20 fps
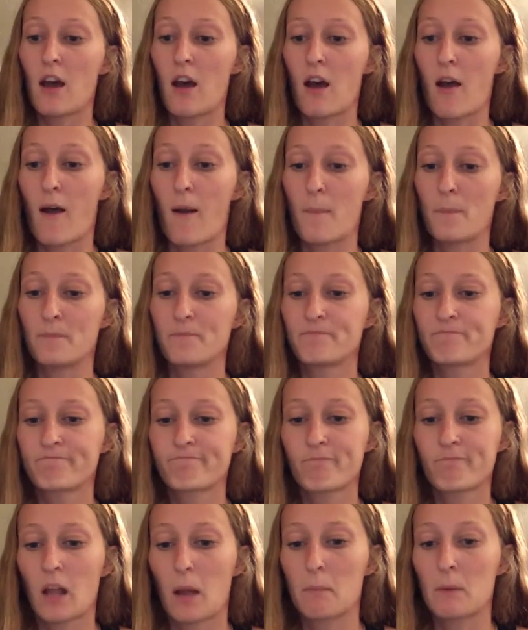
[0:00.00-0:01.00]
I'm
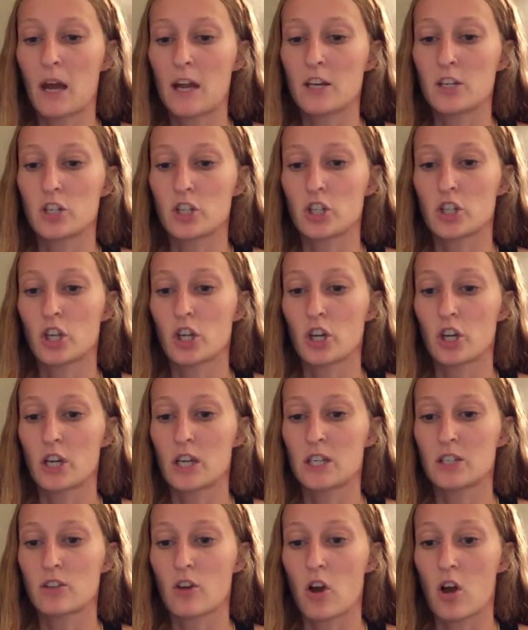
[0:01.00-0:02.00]
kind of just
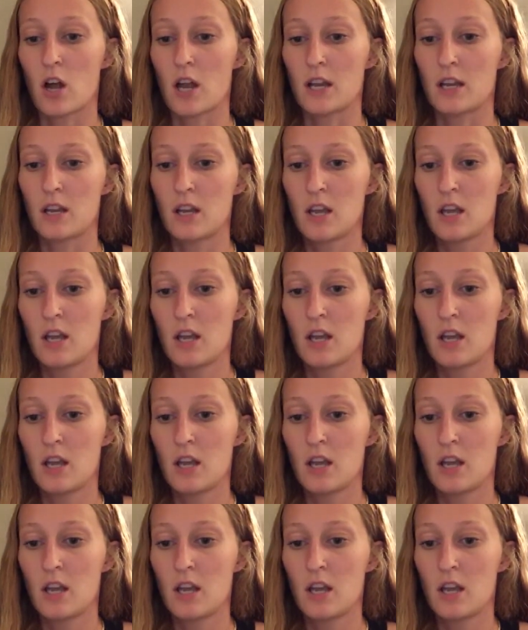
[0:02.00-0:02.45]
curious on